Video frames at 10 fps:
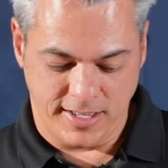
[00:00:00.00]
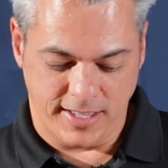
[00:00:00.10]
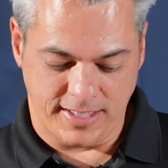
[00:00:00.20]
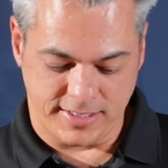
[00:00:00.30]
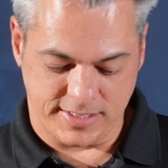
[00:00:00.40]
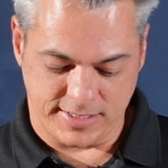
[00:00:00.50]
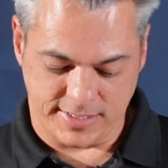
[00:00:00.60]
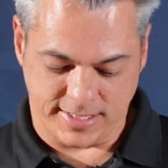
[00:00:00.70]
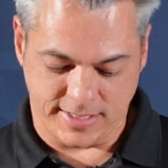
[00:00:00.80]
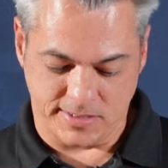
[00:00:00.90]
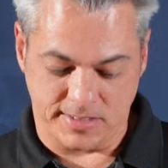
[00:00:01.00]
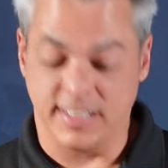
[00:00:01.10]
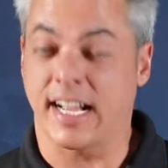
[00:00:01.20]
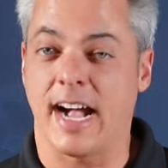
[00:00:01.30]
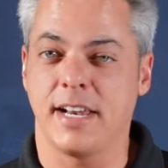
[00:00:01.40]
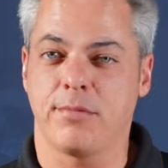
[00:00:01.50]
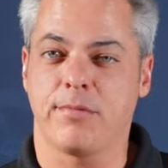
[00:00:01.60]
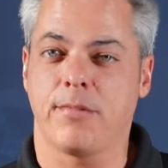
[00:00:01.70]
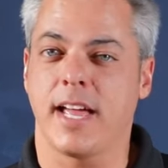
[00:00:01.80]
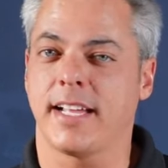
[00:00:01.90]
This is kind
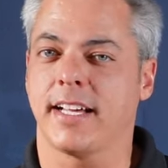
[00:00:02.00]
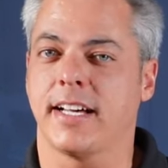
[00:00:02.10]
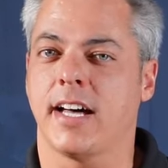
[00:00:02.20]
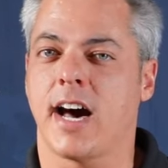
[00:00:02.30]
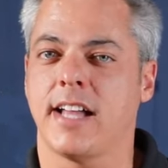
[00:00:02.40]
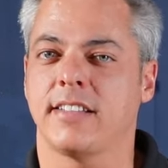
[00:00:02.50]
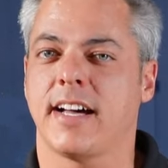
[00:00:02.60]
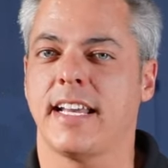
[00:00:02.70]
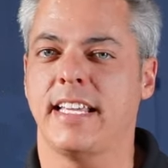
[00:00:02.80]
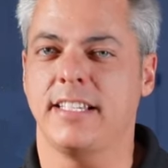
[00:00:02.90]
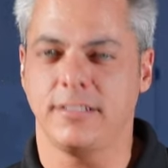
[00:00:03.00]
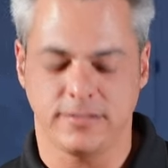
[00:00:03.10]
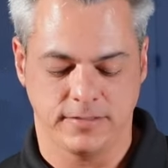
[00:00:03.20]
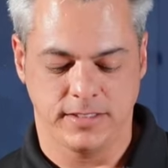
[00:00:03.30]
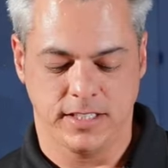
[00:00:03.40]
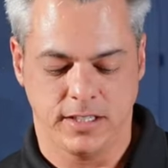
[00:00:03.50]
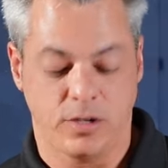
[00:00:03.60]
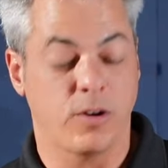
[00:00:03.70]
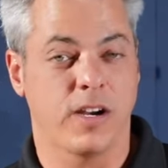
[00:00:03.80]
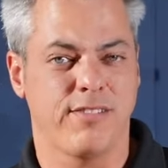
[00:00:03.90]
of like a hot toddy
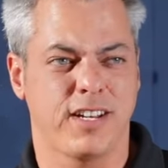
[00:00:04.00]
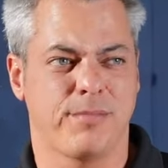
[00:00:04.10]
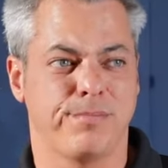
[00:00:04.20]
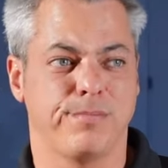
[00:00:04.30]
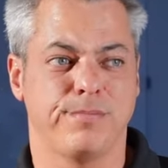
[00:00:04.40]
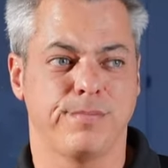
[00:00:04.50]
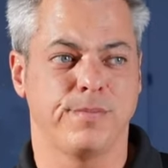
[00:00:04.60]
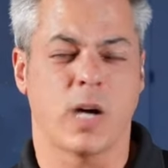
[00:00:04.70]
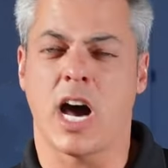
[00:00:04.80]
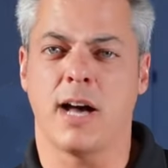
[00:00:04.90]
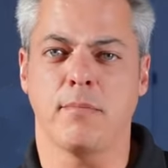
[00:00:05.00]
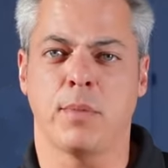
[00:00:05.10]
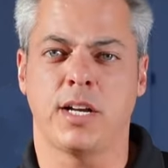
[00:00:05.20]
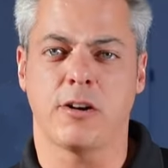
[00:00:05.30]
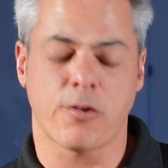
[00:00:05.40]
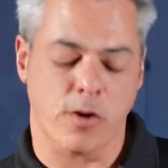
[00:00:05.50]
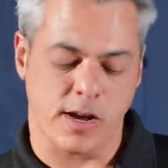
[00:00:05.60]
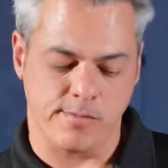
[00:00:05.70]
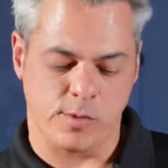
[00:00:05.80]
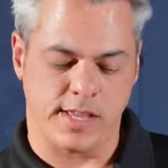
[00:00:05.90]
or even a hot buttered
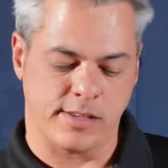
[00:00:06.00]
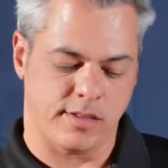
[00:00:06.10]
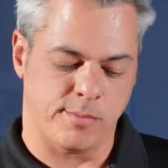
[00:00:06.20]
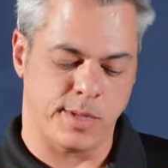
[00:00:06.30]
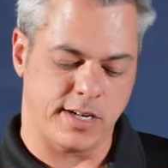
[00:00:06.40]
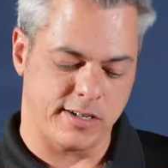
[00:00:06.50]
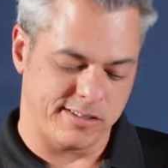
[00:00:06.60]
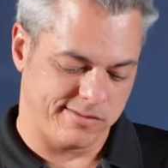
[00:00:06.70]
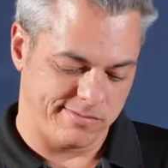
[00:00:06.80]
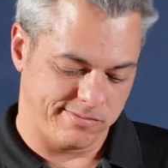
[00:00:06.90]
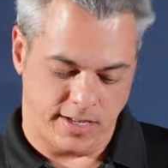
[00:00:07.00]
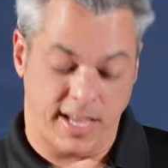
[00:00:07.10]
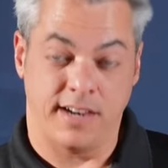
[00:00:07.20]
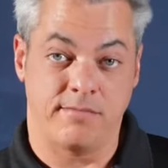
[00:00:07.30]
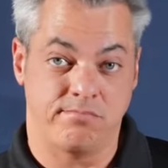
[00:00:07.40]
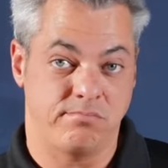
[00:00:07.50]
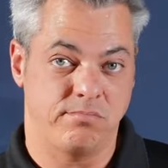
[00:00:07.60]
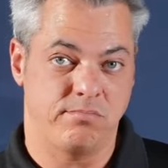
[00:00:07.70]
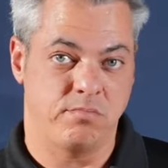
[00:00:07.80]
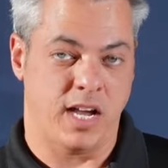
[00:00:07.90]
rum without the butter. And
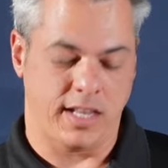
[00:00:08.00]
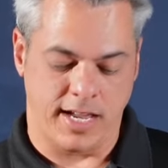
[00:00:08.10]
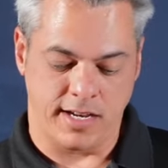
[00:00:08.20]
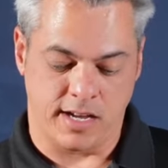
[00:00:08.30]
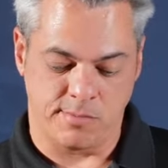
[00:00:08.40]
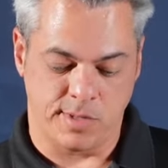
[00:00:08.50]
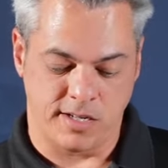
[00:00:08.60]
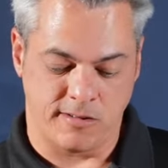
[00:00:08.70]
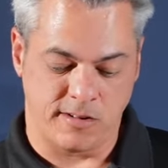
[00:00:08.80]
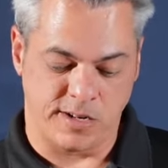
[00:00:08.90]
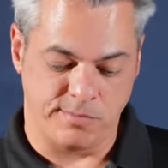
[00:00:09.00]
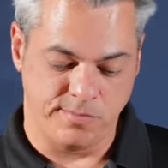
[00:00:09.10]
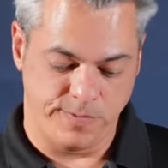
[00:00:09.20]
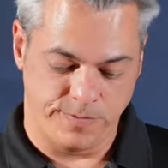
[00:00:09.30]
I like hot buttered rum.